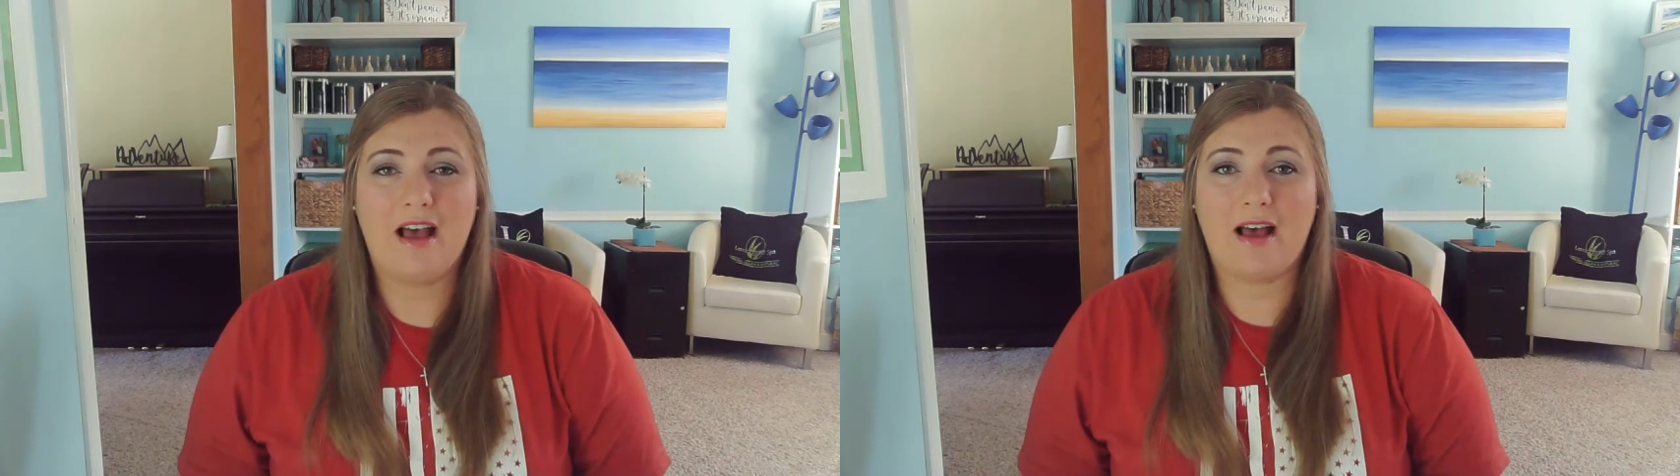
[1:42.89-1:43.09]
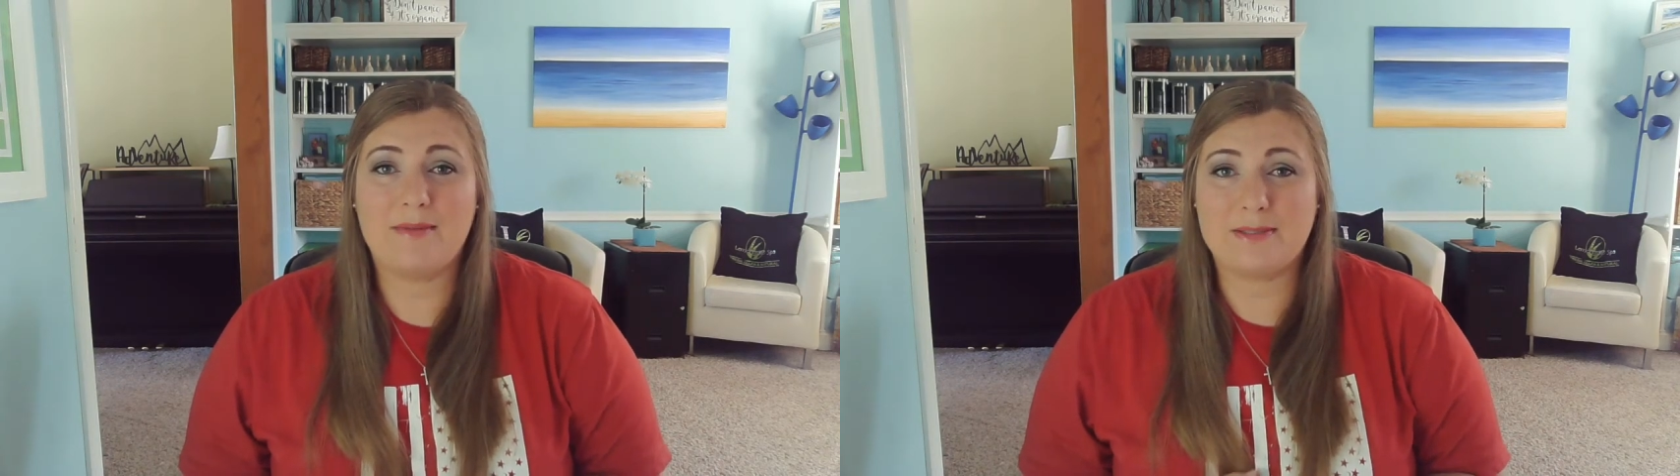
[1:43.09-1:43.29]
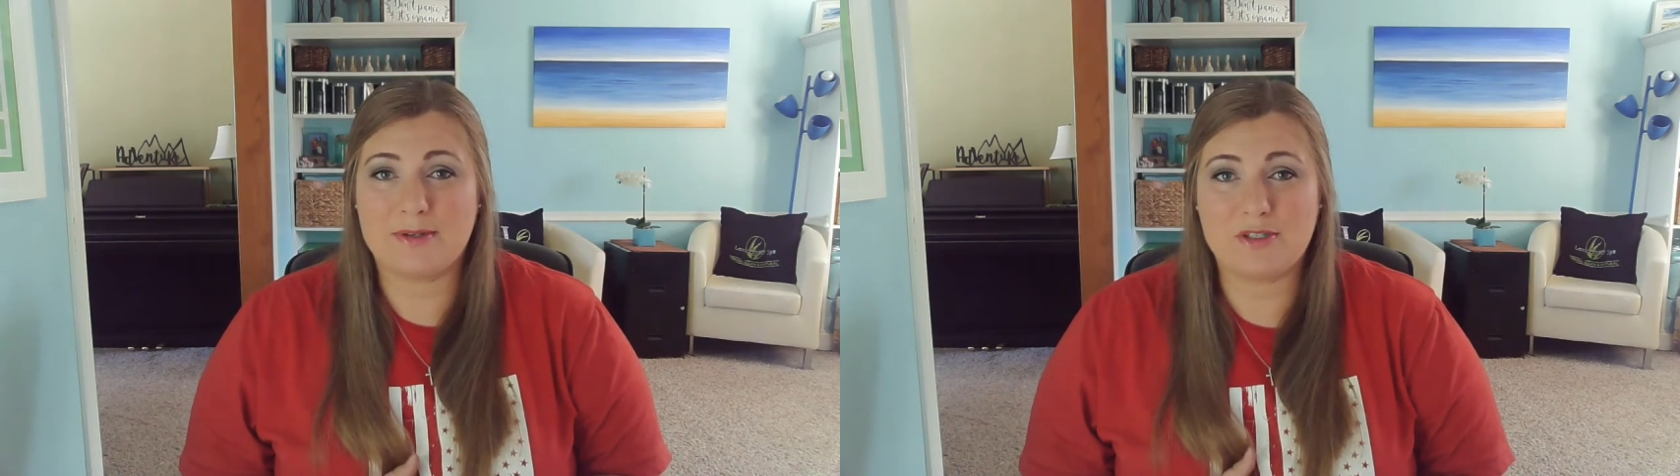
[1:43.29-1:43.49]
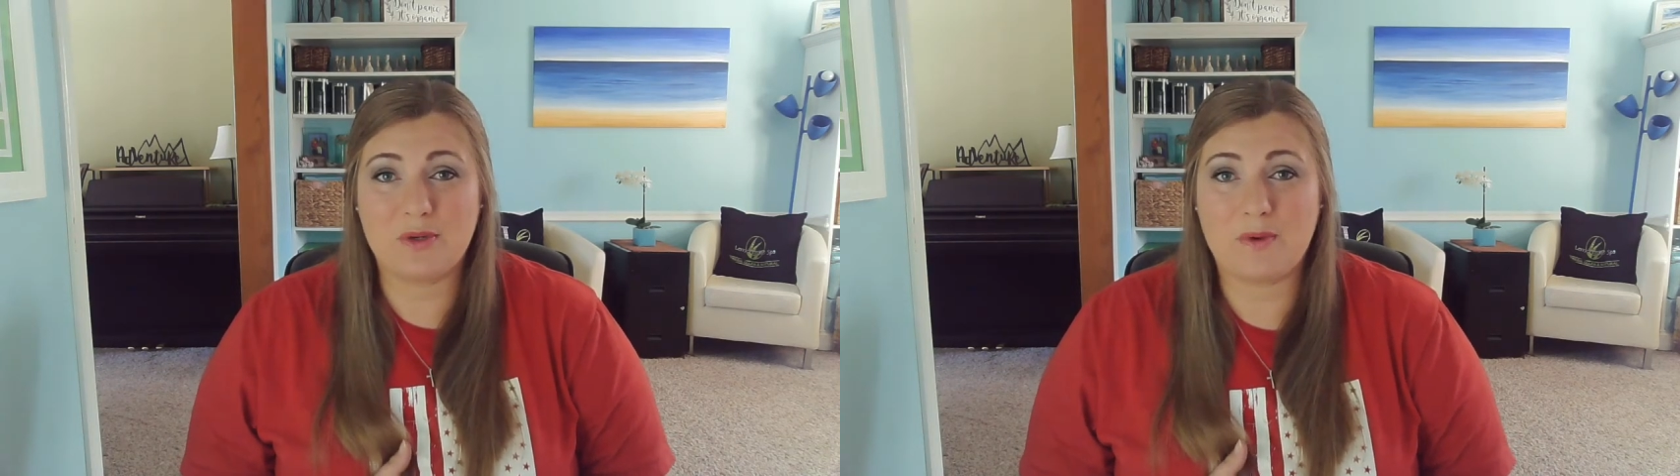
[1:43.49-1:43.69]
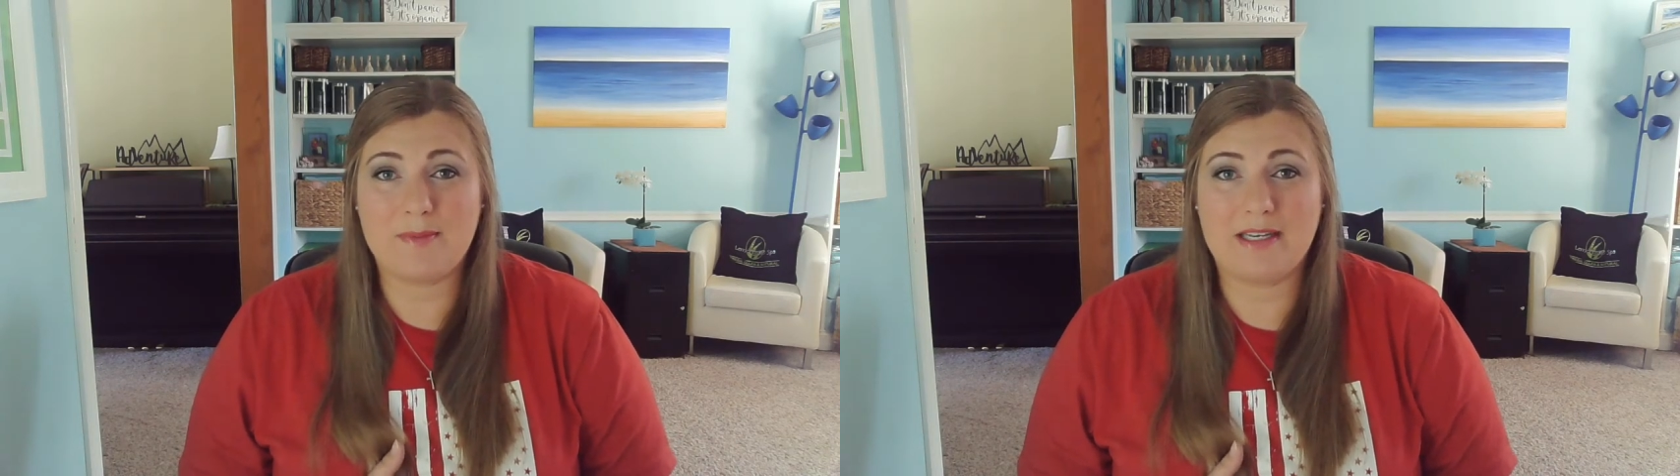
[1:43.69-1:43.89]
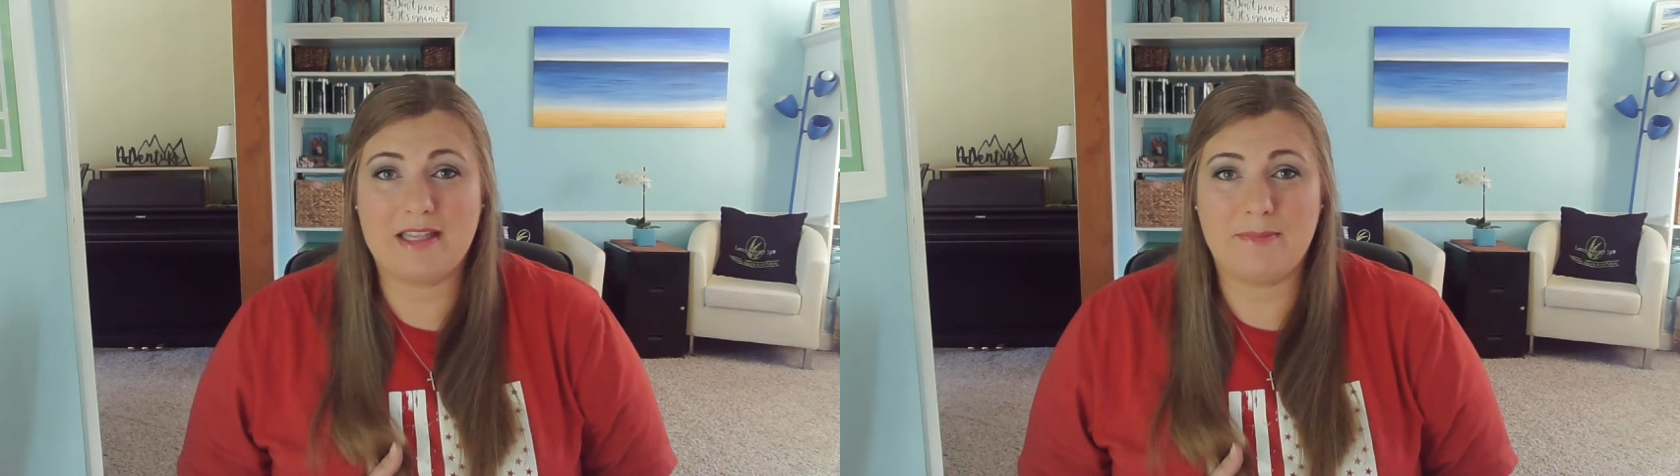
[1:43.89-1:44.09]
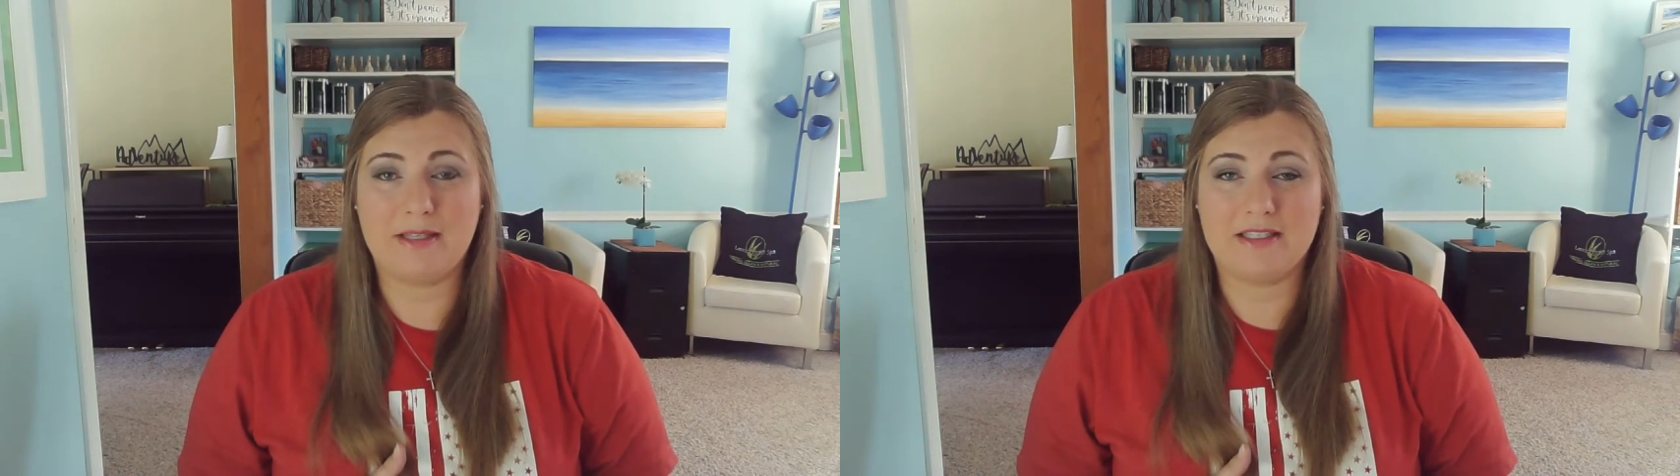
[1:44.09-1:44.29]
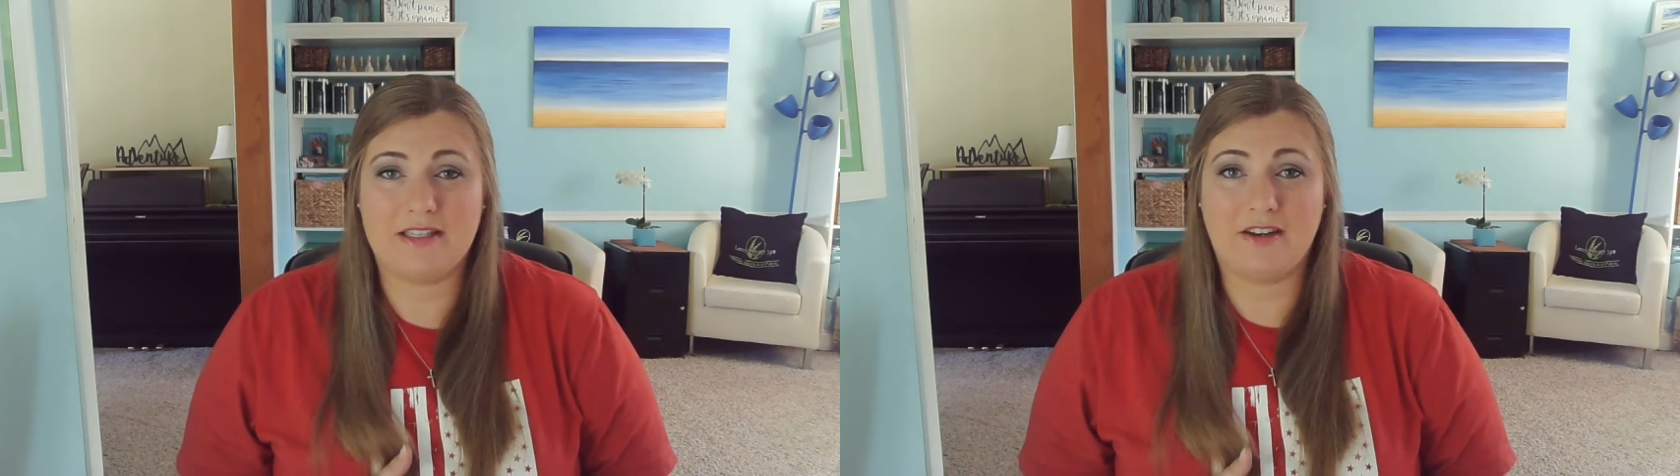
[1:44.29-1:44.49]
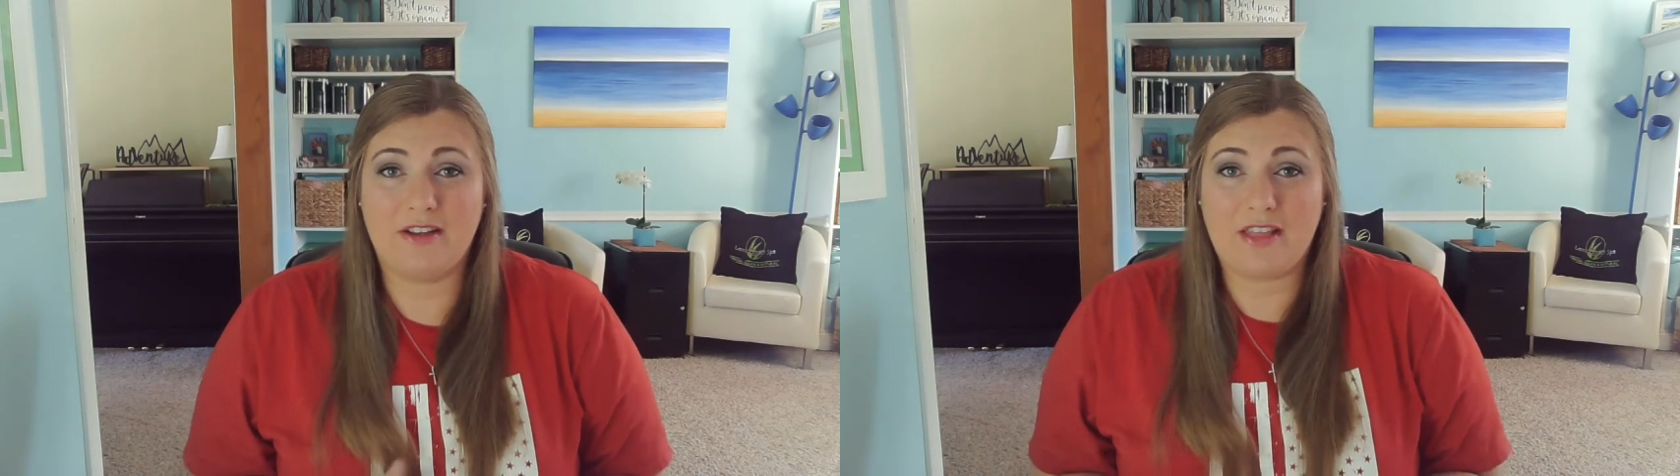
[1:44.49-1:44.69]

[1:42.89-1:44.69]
especially women in the military,